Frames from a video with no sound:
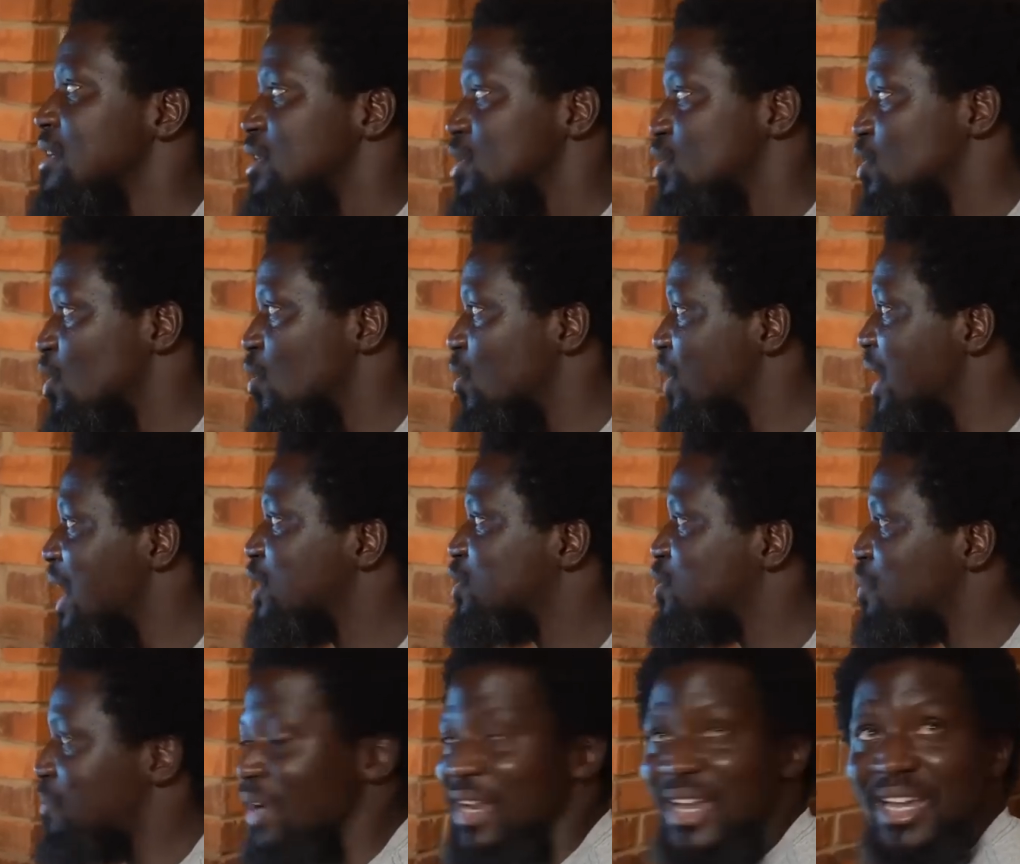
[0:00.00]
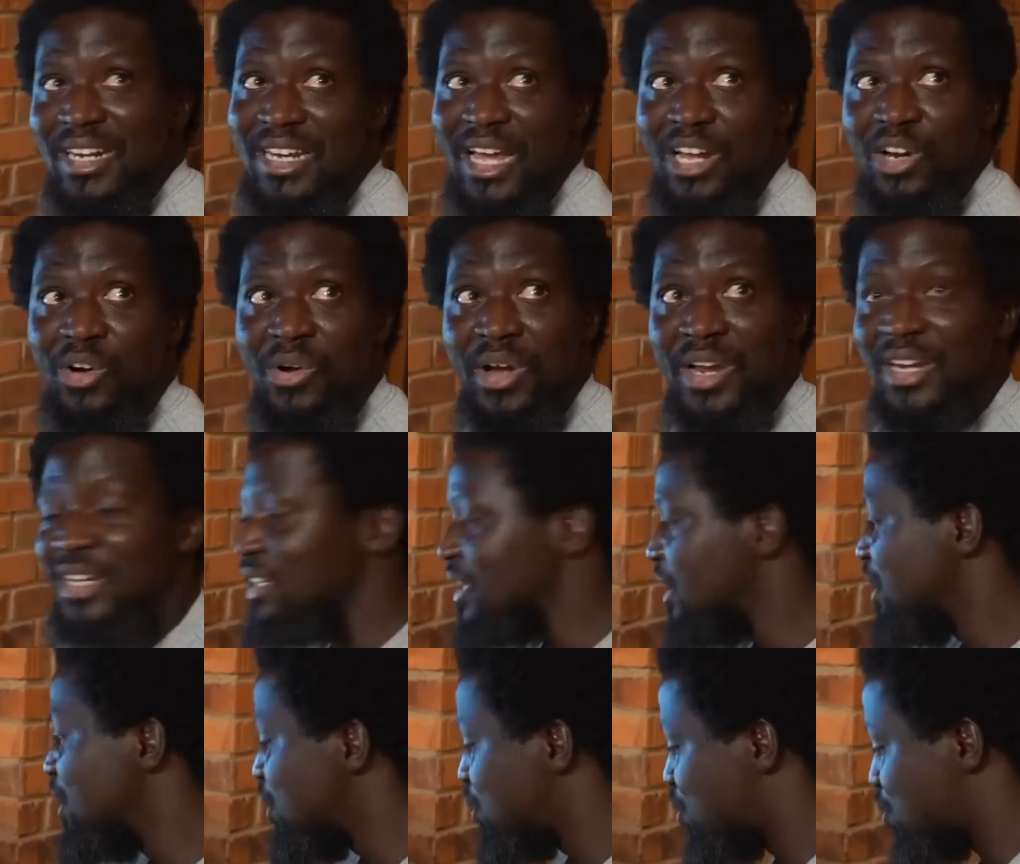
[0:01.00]
So we had to bring in that crane
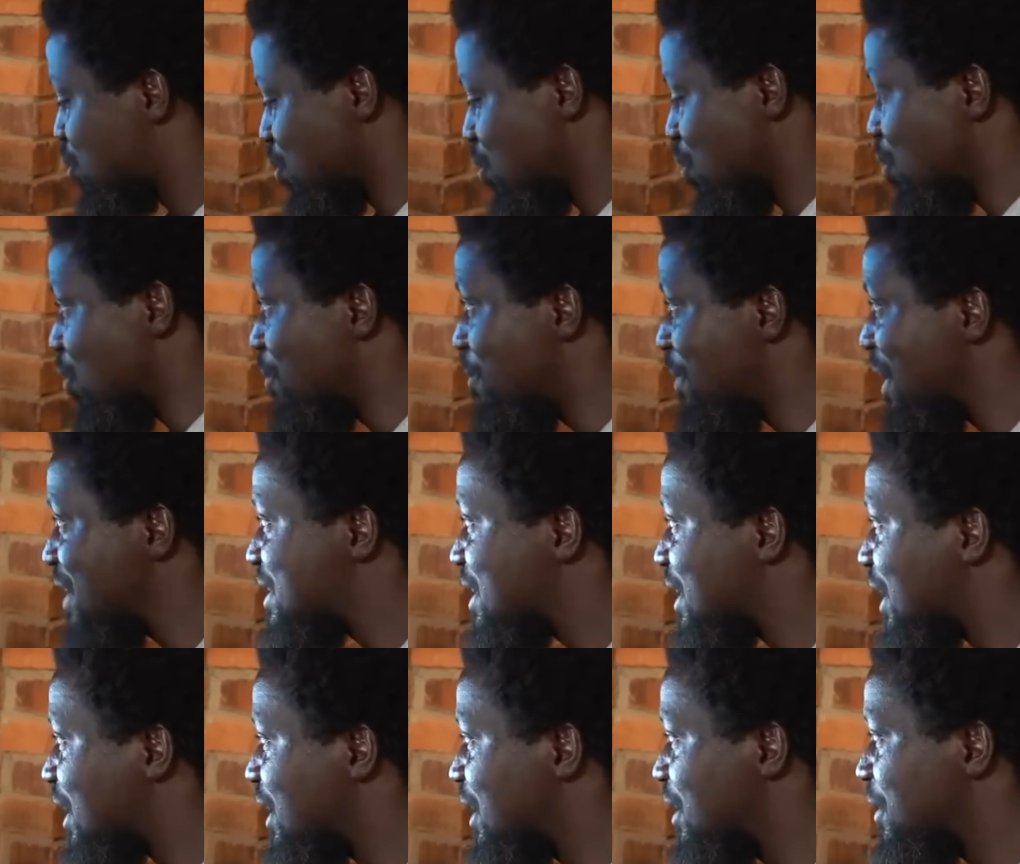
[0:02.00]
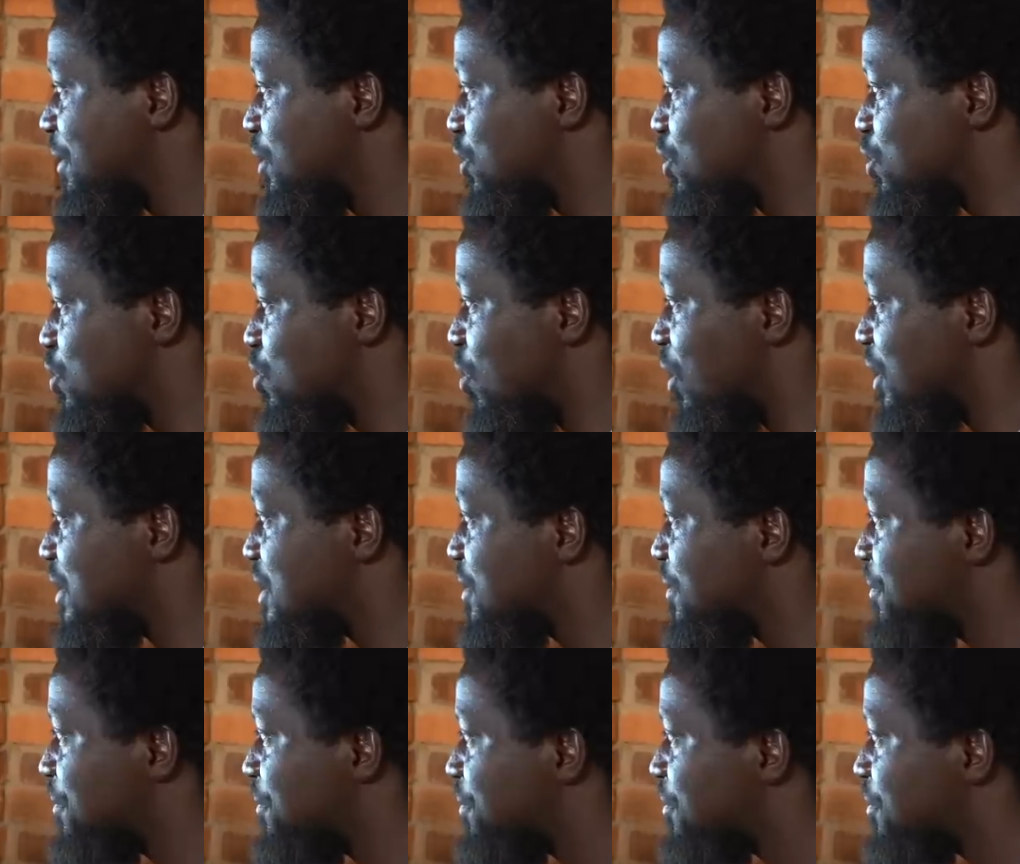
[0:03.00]
to basically do what,